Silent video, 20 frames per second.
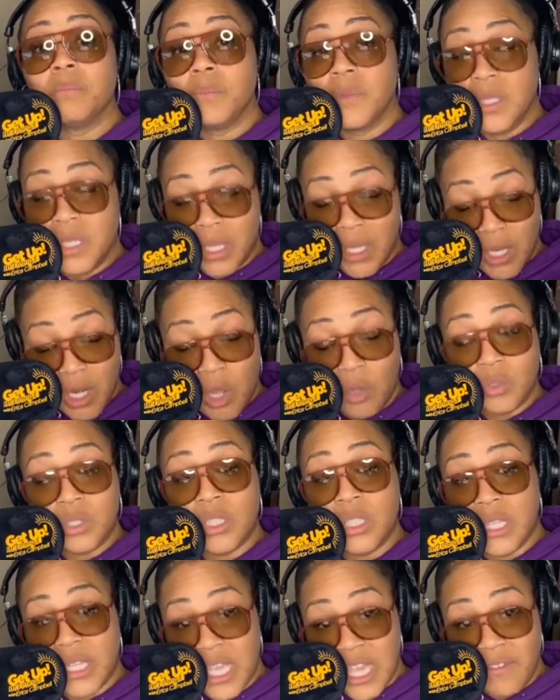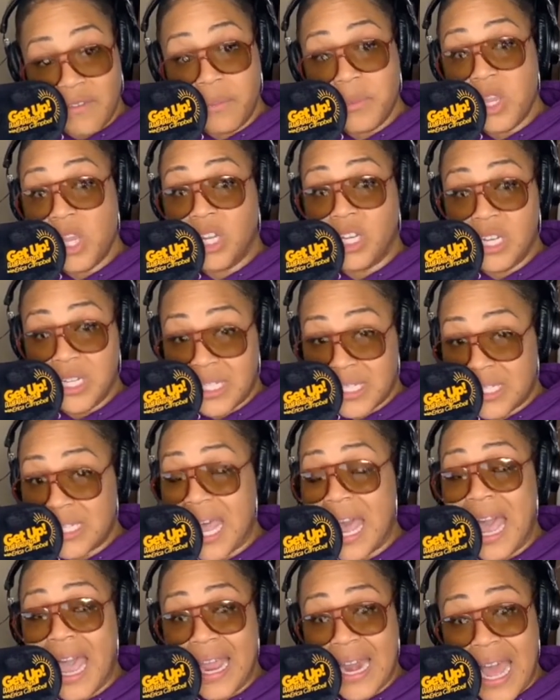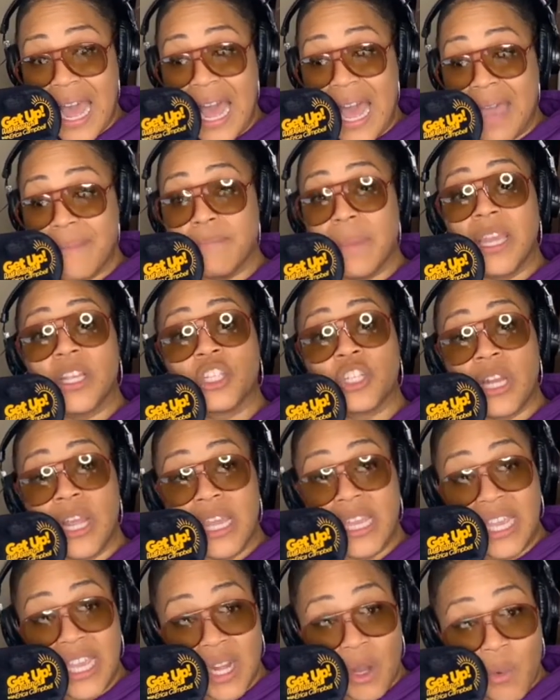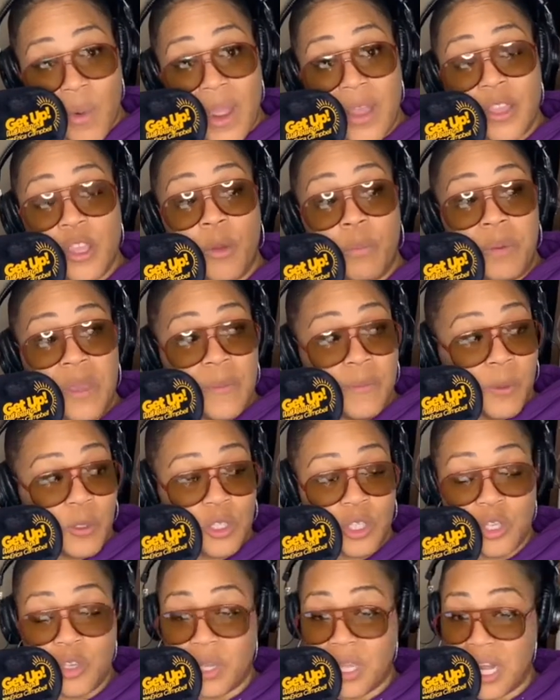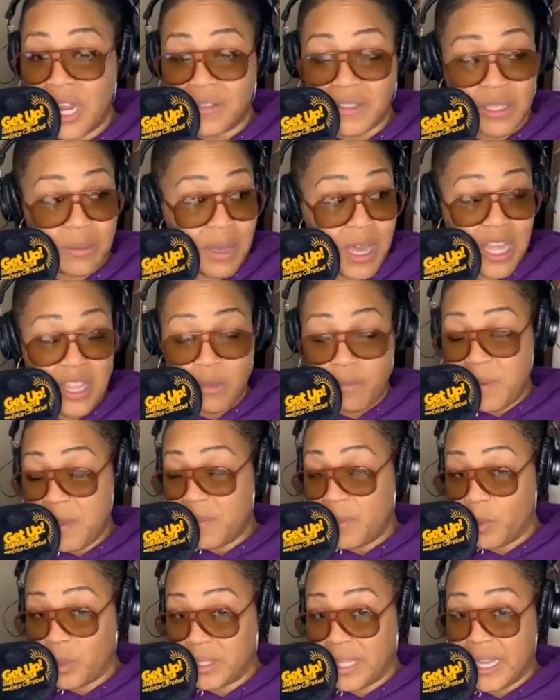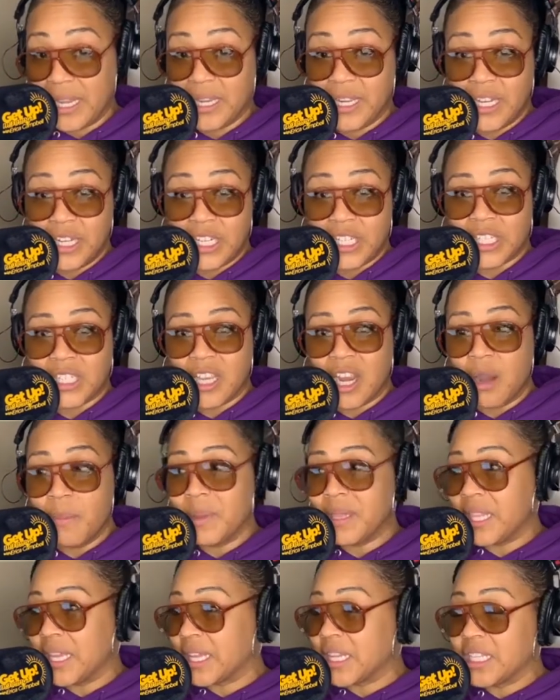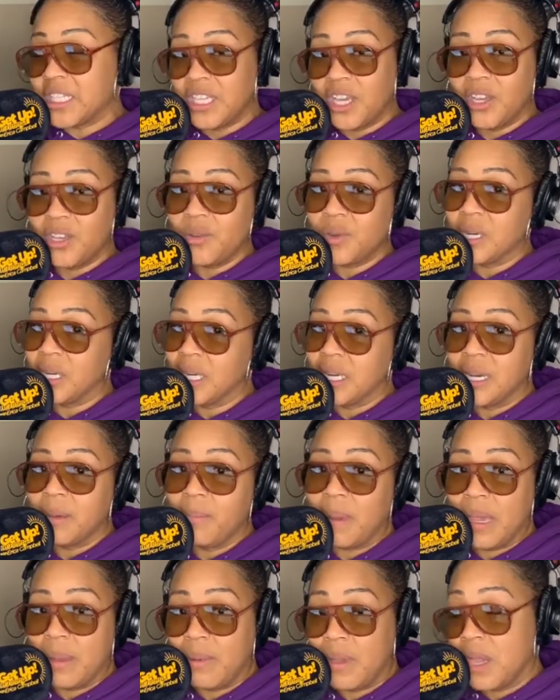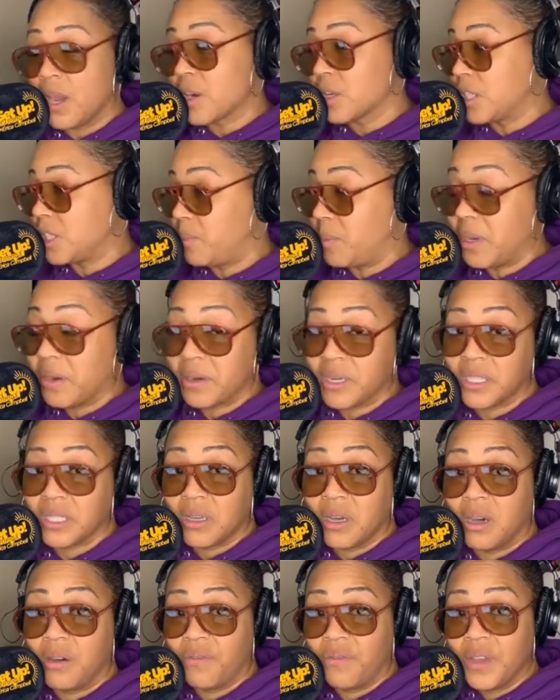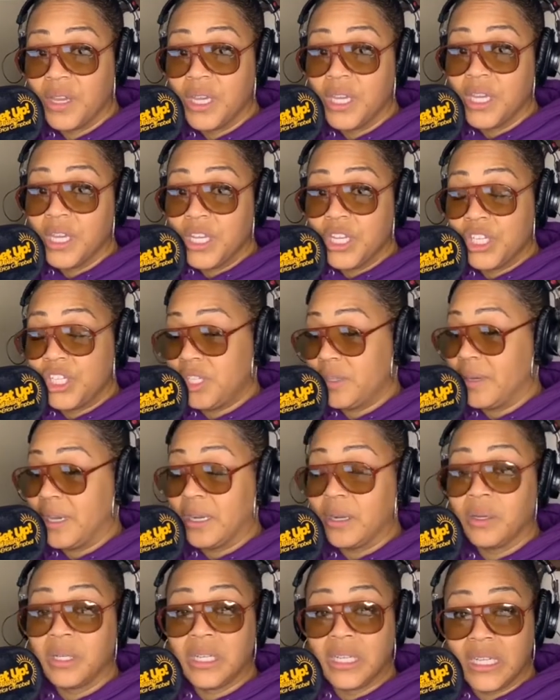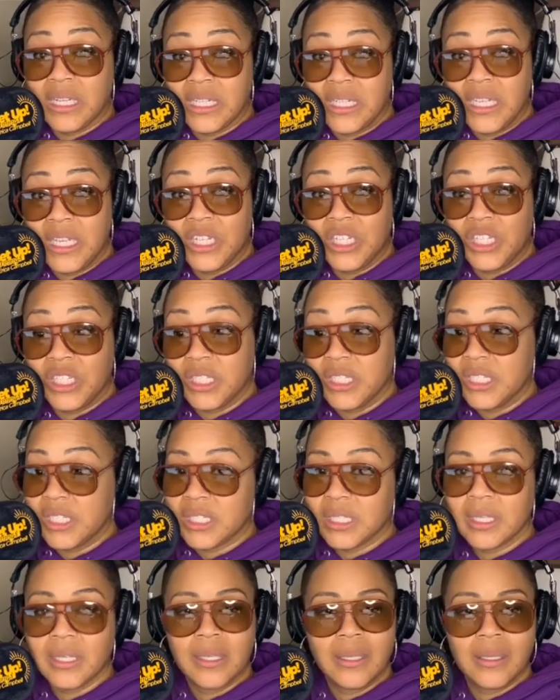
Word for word: You know, give them your good side eye. Make sure they get around your people so you can have some other people with that good discernment that can tell you, uh-uh, baby, her spirit is off. She don't have no good intentions.